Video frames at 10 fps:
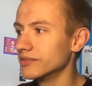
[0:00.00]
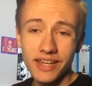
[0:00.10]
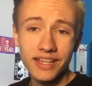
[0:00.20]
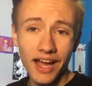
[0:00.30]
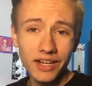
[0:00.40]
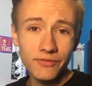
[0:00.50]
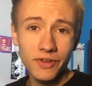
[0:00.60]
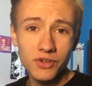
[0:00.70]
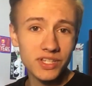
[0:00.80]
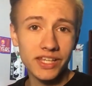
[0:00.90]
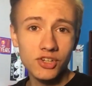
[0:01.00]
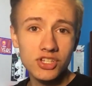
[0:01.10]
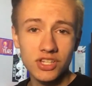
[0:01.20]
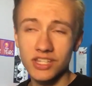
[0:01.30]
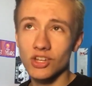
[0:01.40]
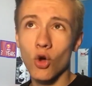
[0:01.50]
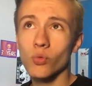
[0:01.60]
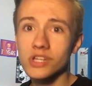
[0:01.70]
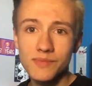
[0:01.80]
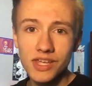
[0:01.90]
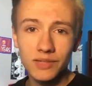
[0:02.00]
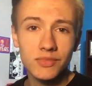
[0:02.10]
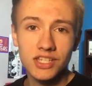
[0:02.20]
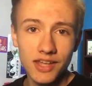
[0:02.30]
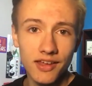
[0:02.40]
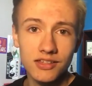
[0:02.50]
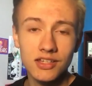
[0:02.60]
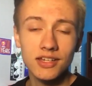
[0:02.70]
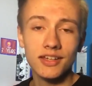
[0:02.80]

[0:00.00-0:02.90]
and he kind of figures that he just is always making mistakes,